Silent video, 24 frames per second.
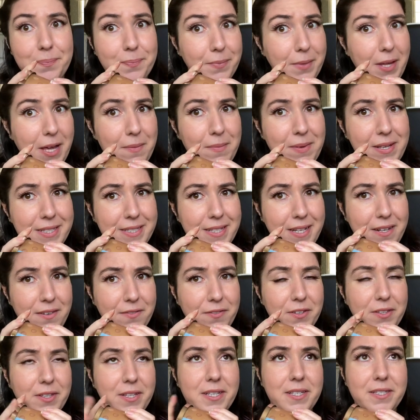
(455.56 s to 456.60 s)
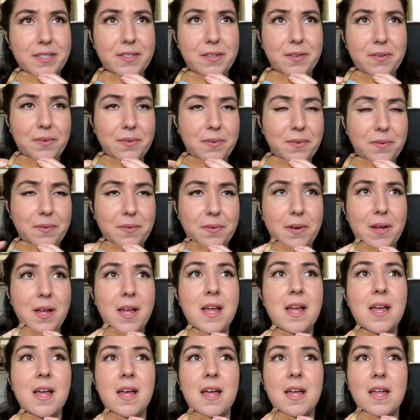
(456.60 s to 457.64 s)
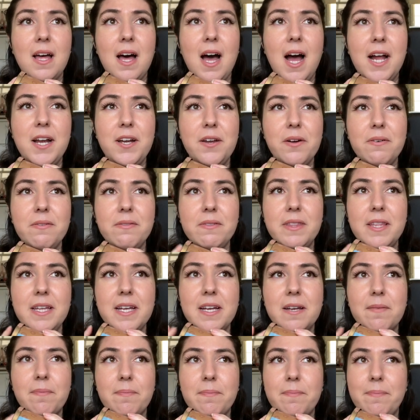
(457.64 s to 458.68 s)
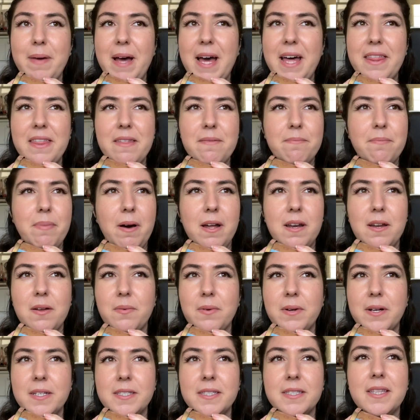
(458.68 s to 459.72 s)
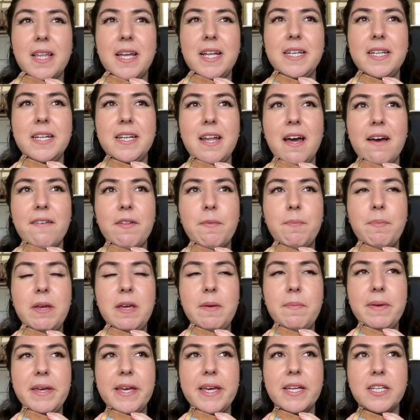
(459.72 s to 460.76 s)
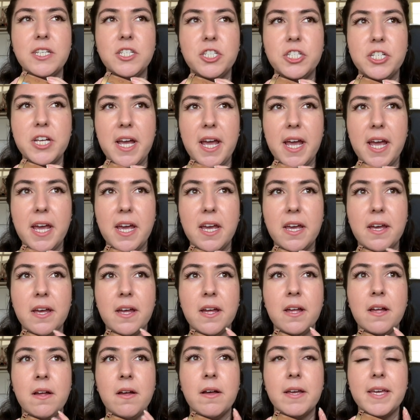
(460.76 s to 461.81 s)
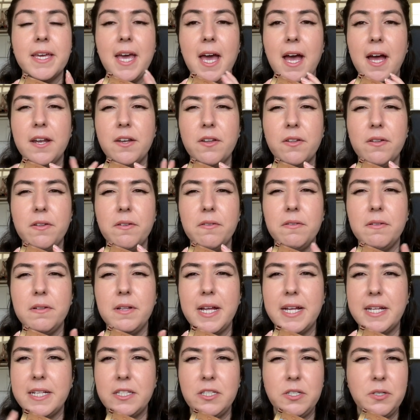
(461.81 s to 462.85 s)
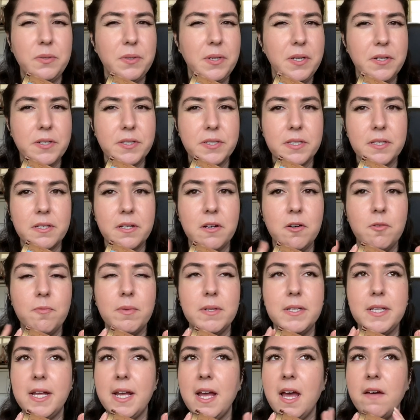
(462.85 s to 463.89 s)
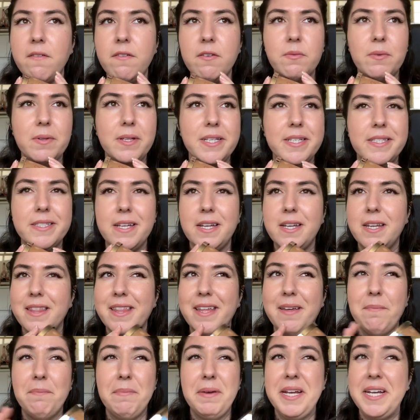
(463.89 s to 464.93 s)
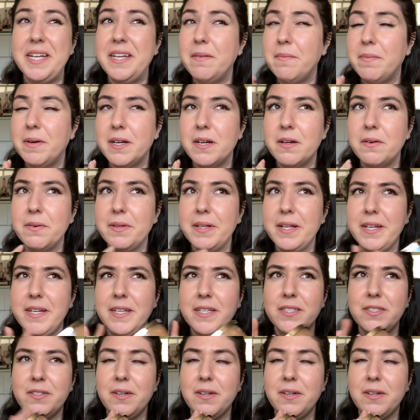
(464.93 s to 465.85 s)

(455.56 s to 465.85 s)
I'm excited for this. So I don't think Bath and Body Works, they did have a P B and J candle like two years ago, but they haven't released anything peanut butter related.